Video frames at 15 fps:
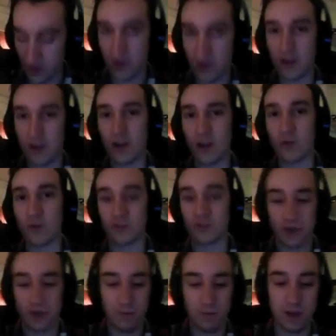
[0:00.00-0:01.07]
Almost dropped
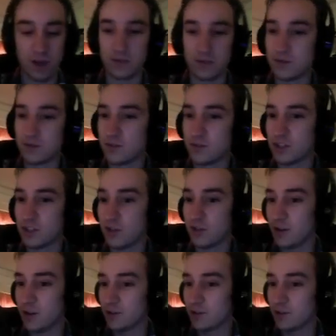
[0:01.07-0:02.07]
my Cheerios.